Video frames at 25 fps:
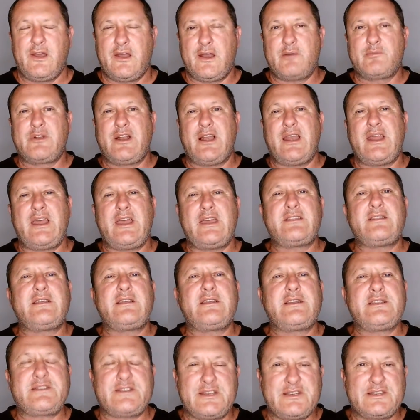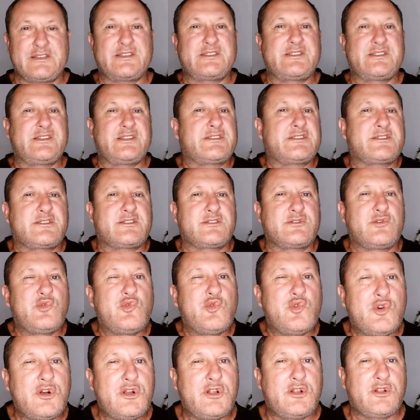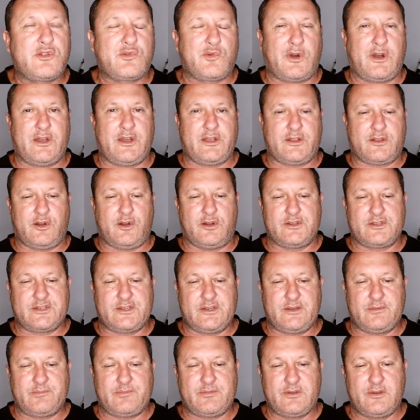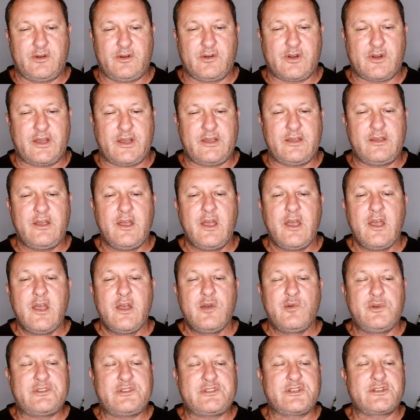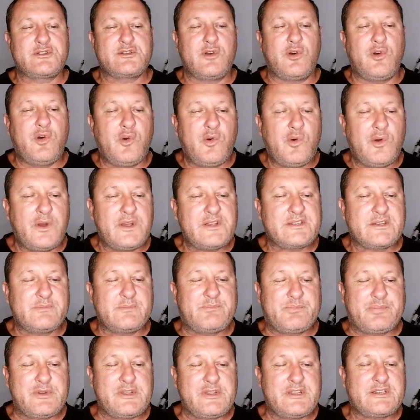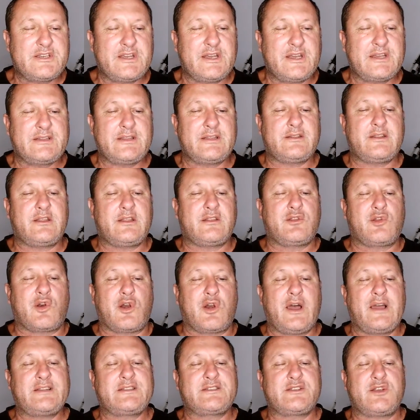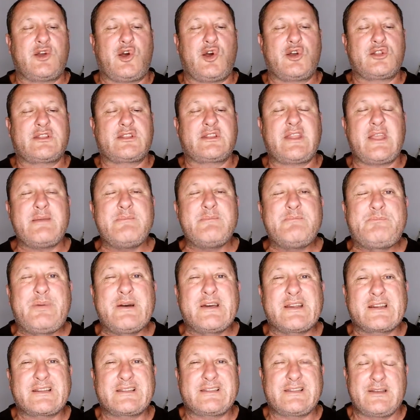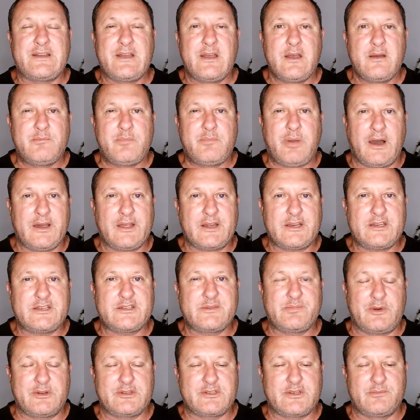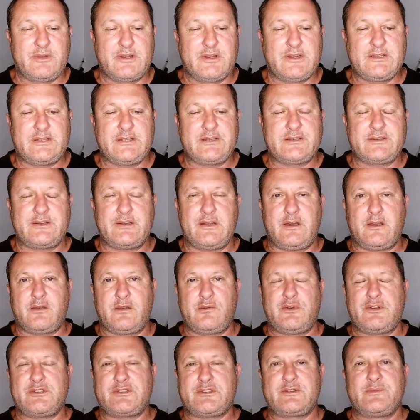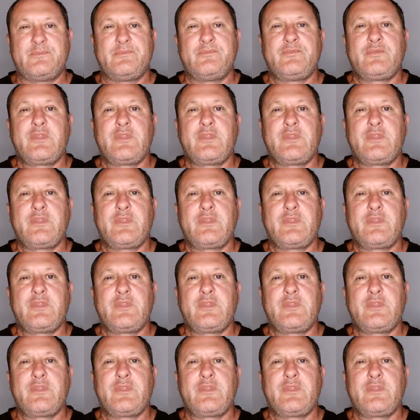And I'm glad that he says that this is a worldwide concept, okay? Which is always appreciated, that rights are tempered by responsibilities. In other words,